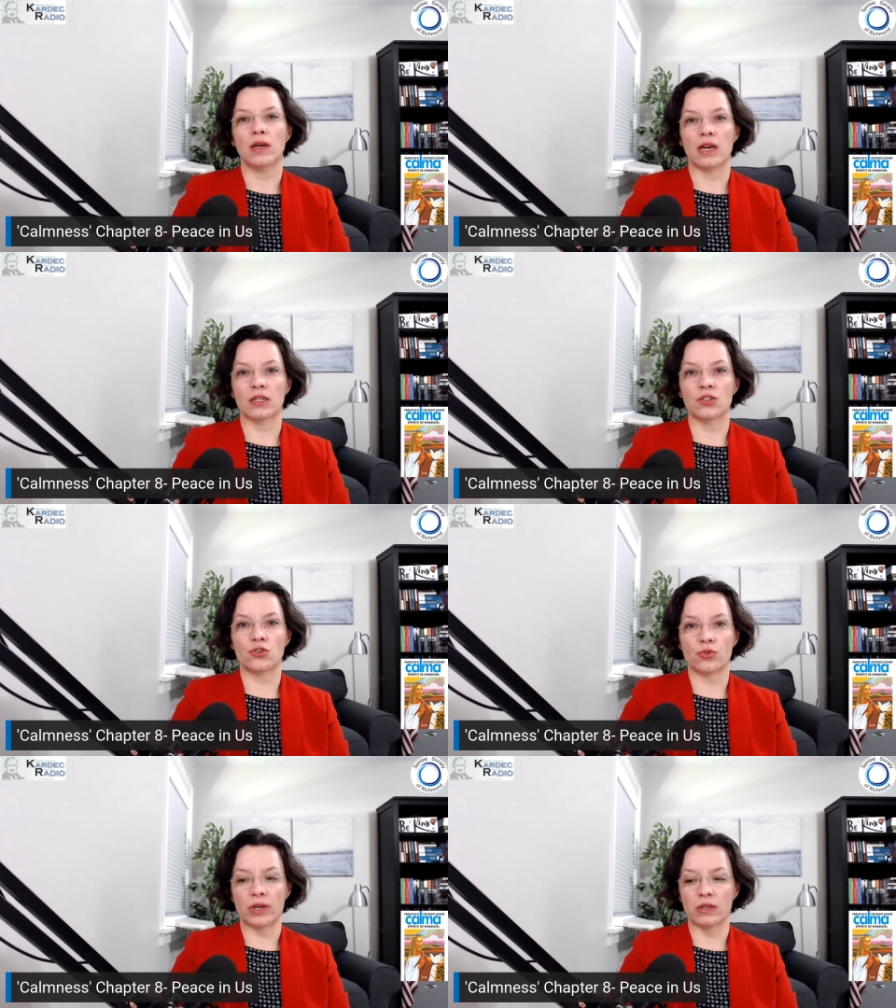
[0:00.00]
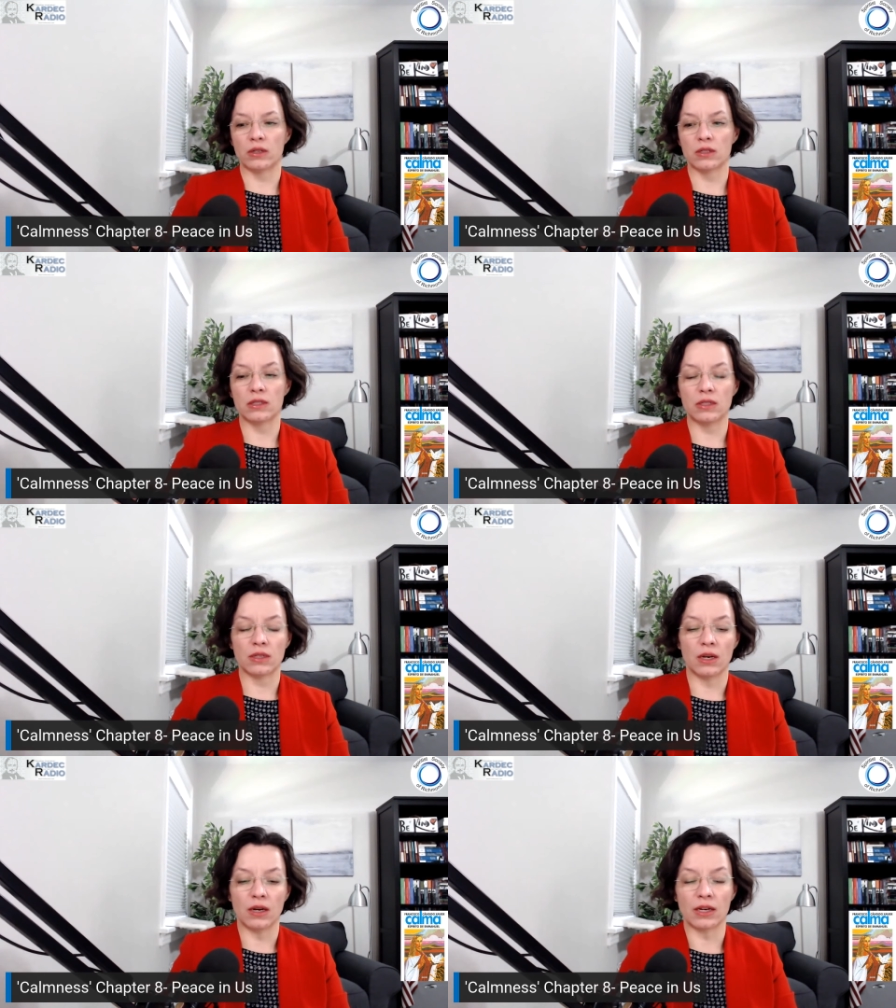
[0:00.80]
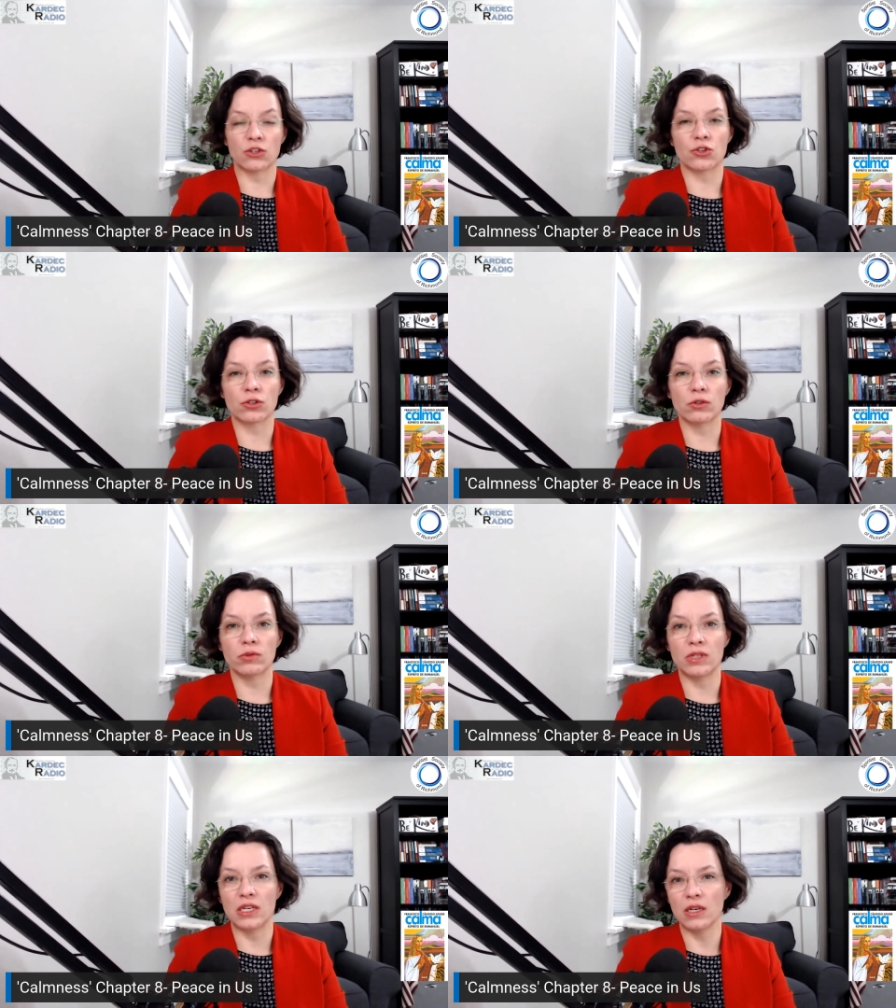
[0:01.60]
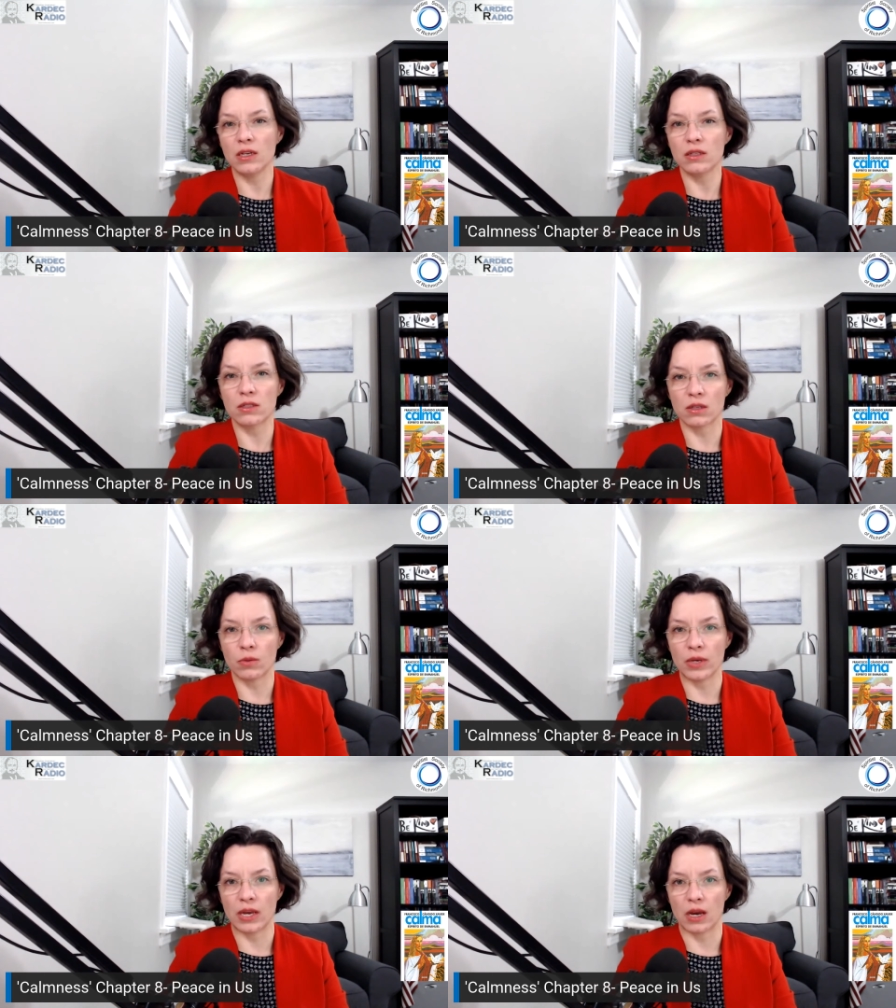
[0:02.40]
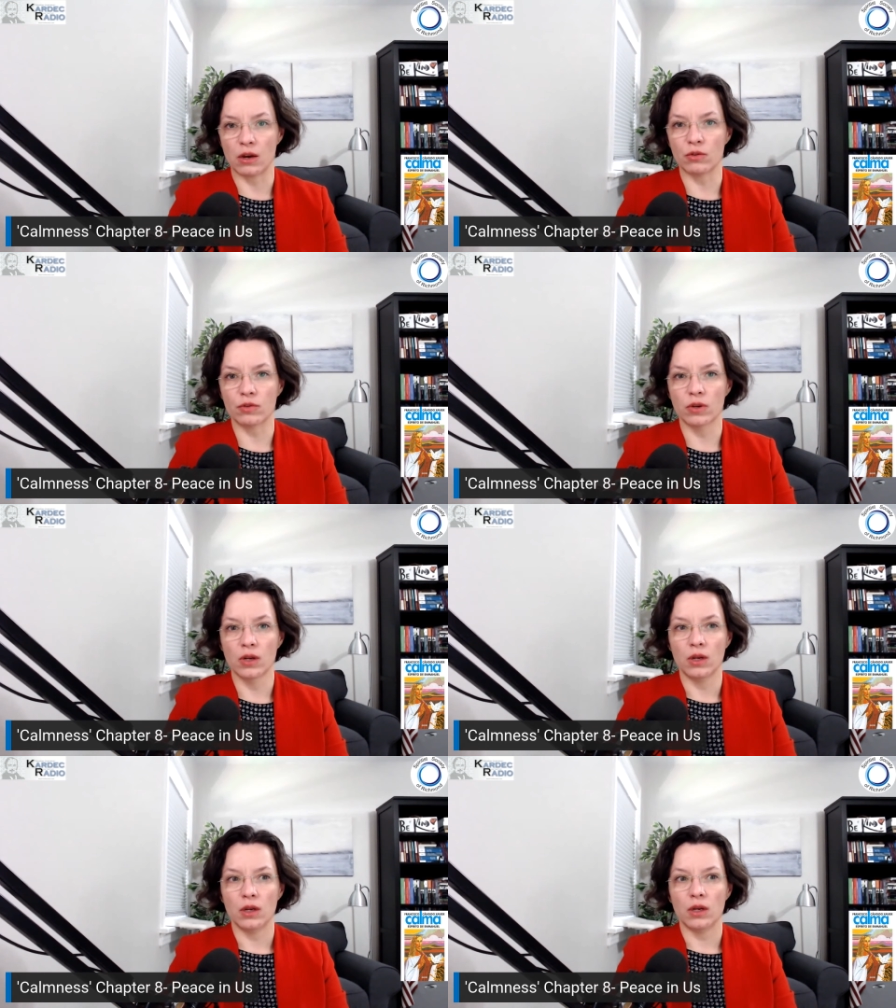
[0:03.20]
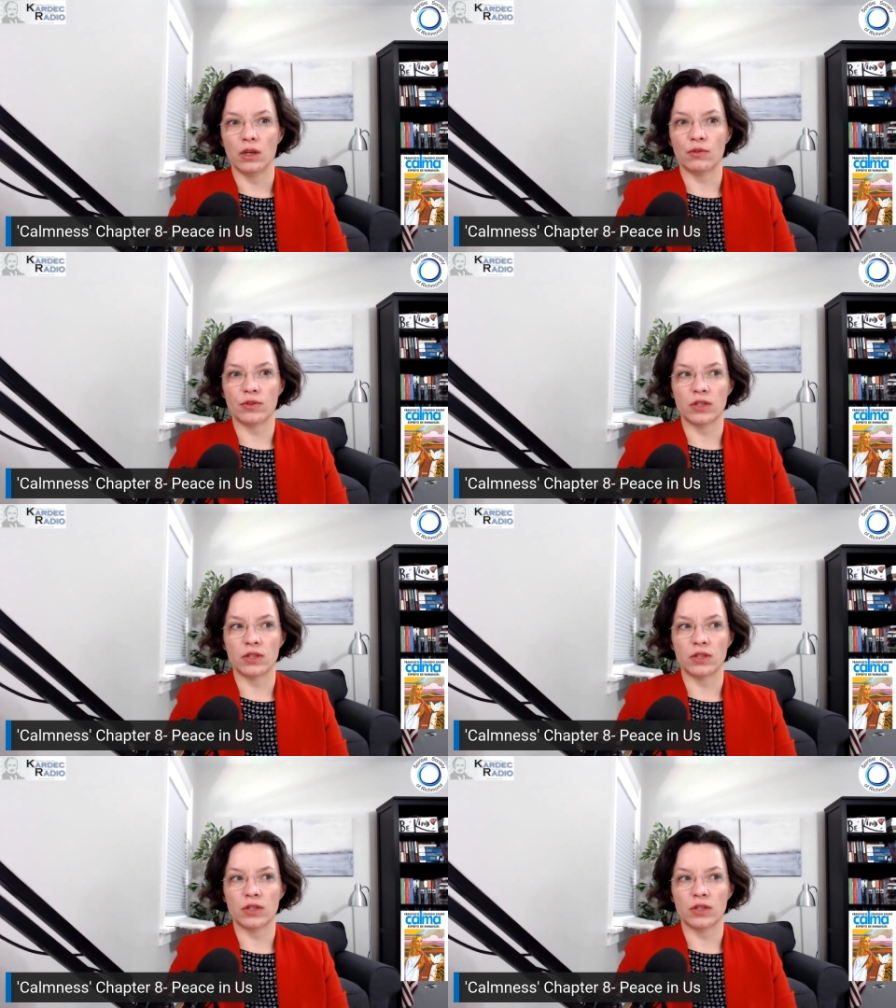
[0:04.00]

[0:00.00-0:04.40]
extraneous external needs that we have, if